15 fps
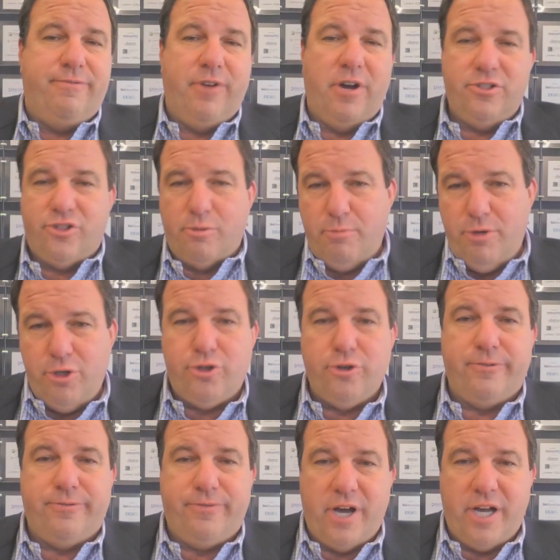funds or
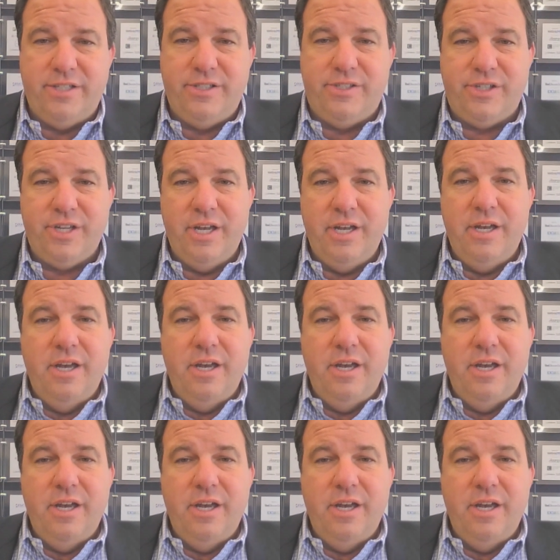mutual funds.